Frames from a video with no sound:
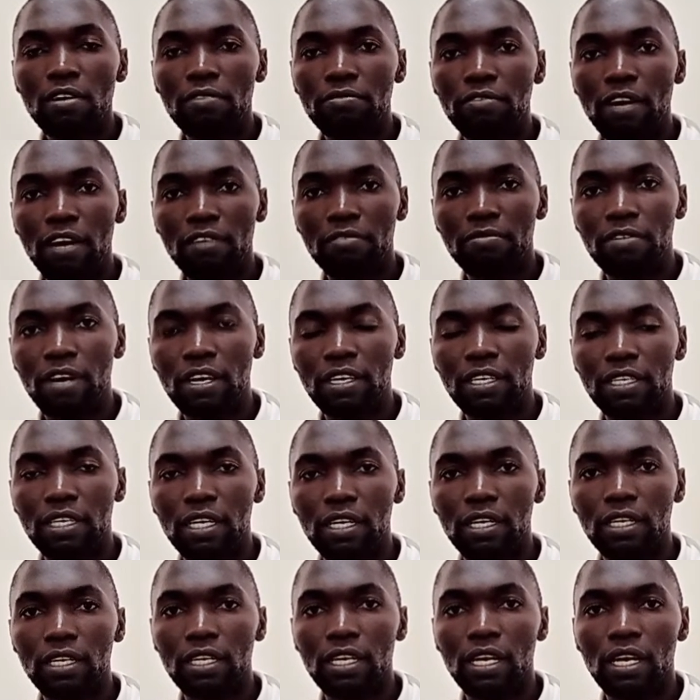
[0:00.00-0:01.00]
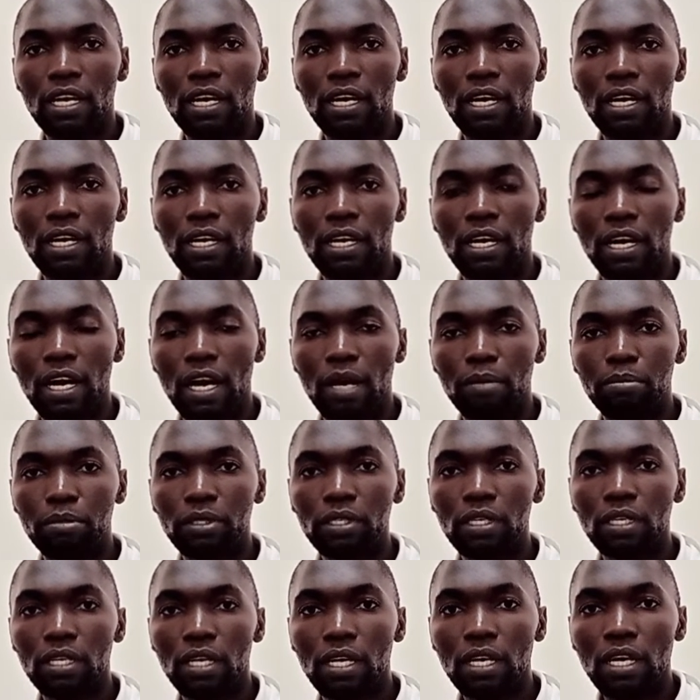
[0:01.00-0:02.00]
500
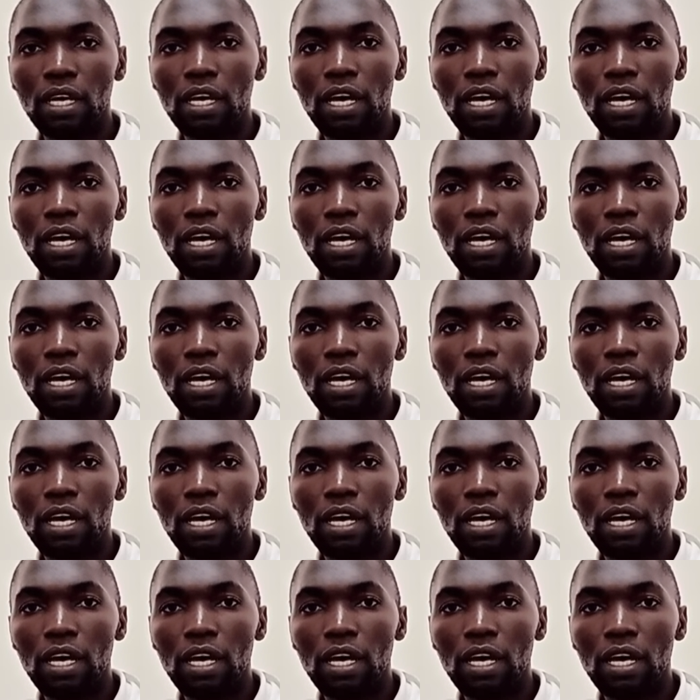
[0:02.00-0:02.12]
grams.